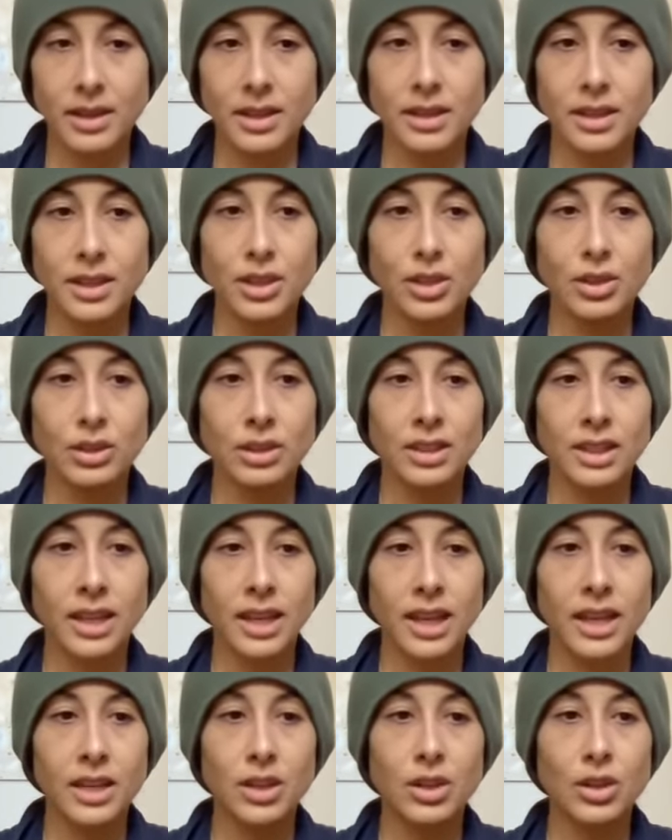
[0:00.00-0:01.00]
And then you'll
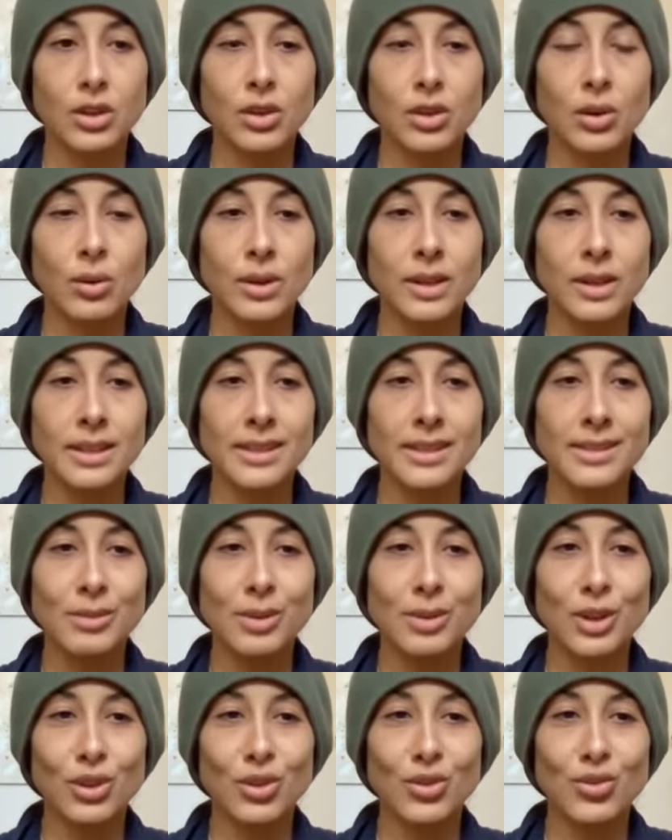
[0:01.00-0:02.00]
again notice
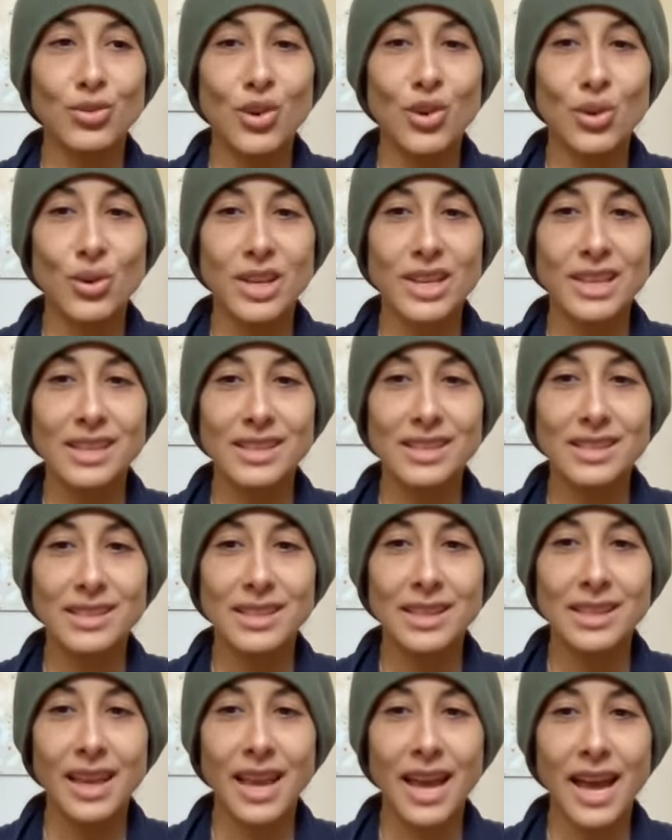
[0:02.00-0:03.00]
what you
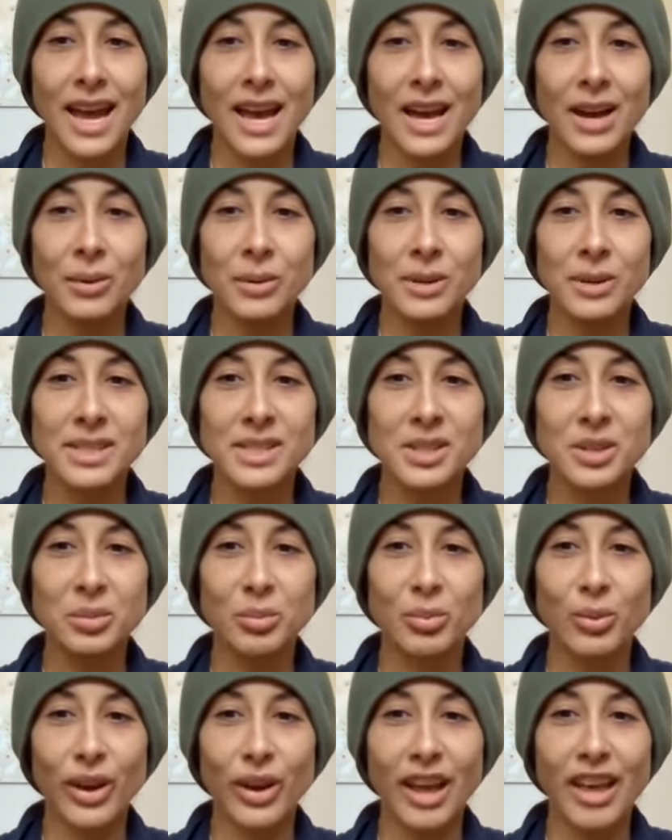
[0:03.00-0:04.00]
notice. How is the
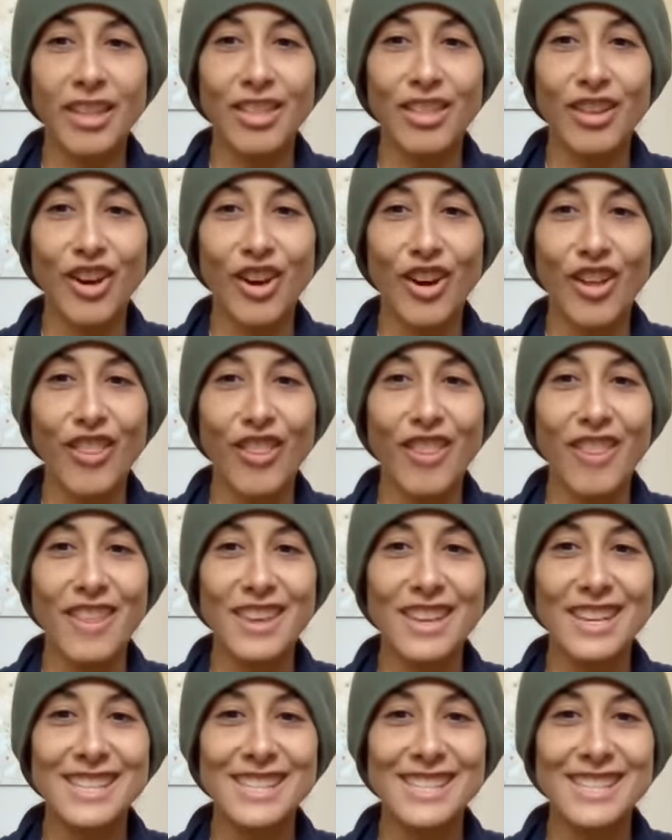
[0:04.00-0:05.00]
breath on
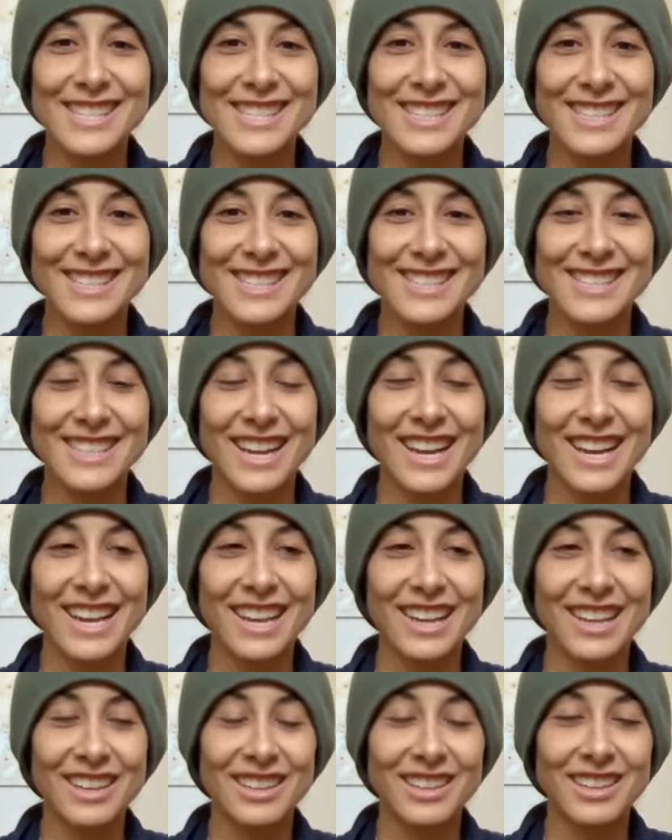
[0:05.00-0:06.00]
this
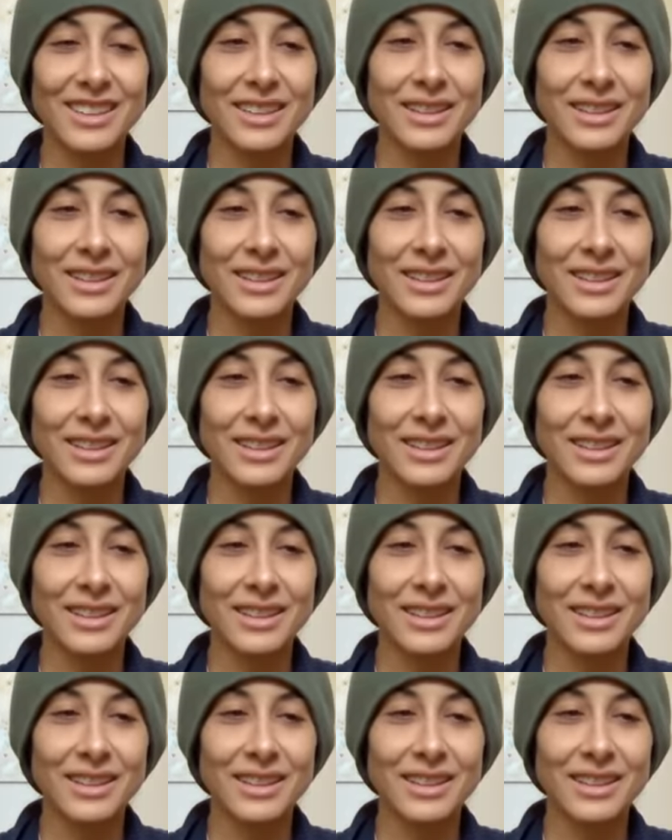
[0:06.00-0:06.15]
side?